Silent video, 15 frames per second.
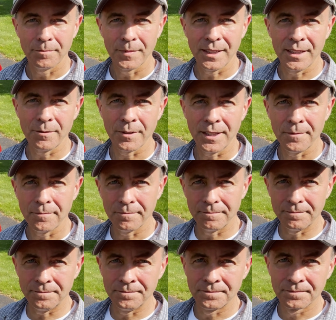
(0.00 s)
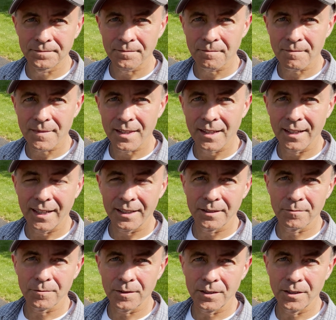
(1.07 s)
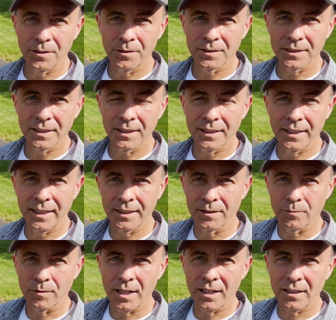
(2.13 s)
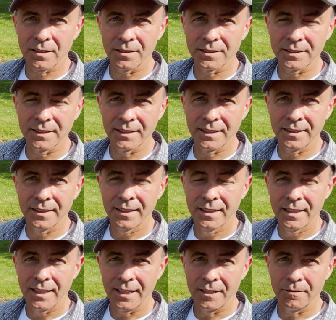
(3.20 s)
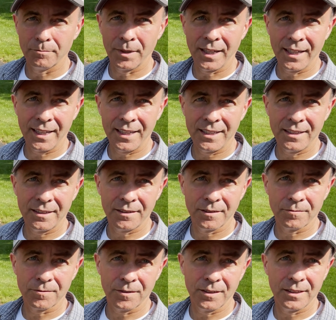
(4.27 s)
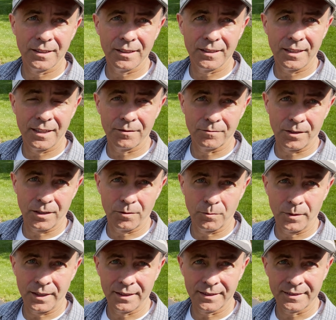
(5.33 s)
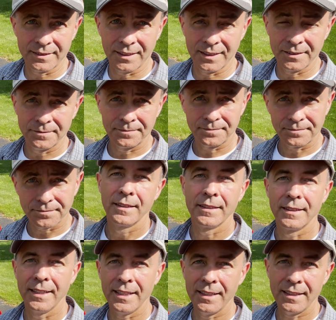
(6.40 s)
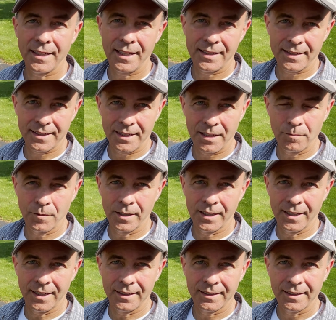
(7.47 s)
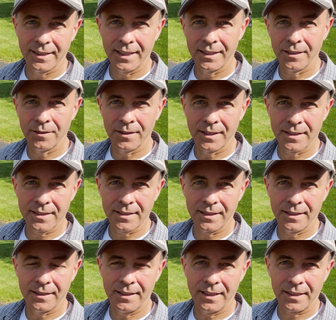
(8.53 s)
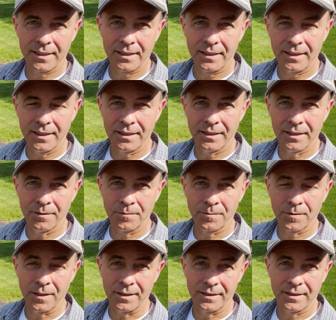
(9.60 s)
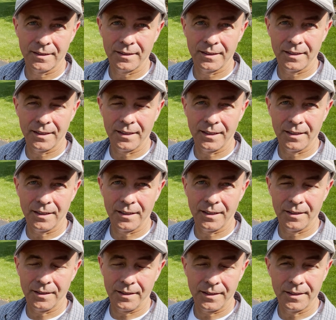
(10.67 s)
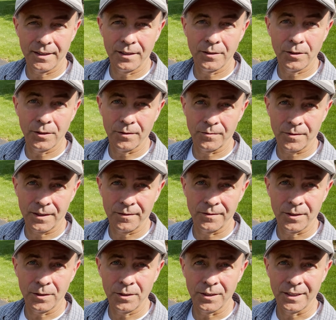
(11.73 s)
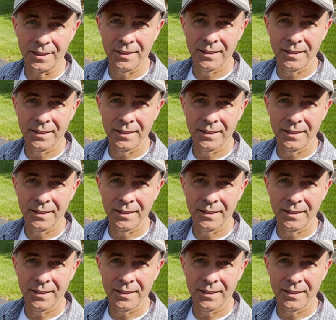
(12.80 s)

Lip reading: But anyway, I had the front nose done, I had the rockers done, and behind the front and rear wheels done. Then as time went on, I noticed a nick in the front, in the hood, front of the hood.